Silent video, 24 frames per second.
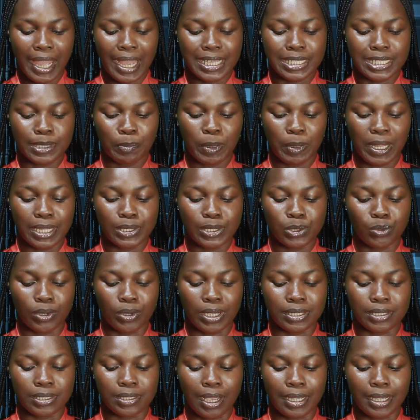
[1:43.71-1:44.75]
has planned two
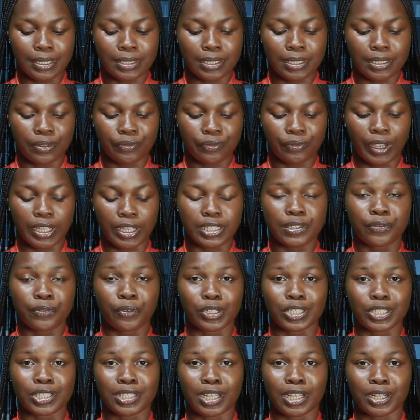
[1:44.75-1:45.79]
exciting events
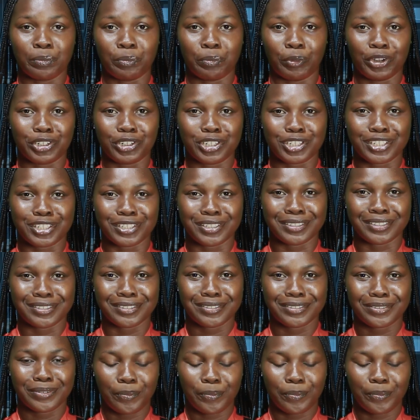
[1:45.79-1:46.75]
for the celebration.